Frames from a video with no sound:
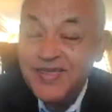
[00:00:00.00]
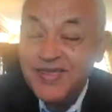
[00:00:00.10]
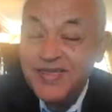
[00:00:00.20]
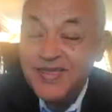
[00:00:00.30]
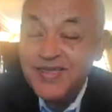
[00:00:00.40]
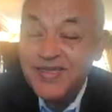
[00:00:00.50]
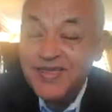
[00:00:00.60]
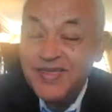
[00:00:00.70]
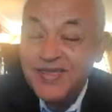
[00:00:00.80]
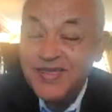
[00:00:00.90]
This
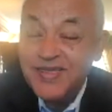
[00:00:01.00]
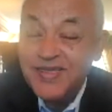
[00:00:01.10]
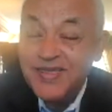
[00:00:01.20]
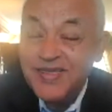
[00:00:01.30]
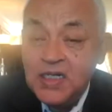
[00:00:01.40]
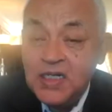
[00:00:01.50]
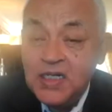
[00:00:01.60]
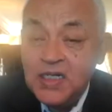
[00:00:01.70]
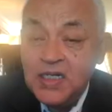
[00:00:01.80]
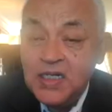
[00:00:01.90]
necessarily
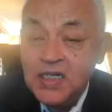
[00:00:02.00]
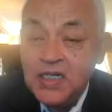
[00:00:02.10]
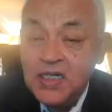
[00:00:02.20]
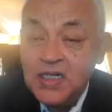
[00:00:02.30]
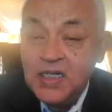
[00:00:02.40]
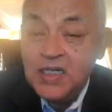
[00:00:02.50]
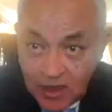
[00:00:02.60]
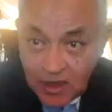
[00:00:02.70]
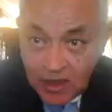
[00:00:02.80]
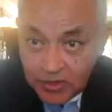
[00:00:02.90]
not done by
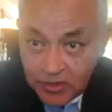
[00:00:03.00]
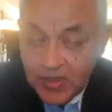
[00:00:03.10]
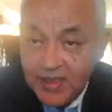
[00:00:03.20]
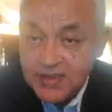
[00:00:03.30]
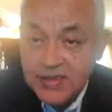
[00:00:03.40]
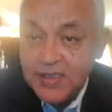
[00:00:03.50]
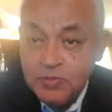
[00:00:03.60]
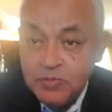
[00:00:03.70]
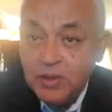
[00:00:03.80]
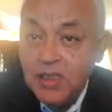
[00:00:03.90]
United
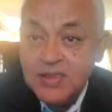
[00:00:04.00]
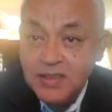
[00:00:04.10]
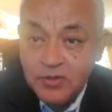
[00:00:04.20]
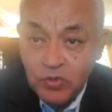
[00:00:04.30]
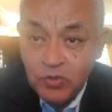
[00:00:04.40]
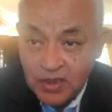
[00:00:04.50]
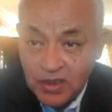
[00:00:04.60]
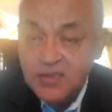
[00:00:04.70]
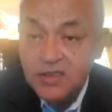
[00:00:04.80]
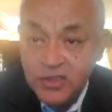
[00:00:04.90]
States blessings
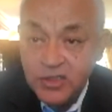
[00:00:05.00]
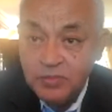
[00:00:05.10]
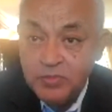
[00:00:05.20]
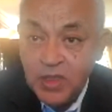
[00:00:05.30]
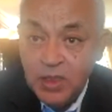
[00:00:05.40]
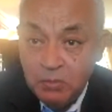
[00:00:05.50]
or leadership,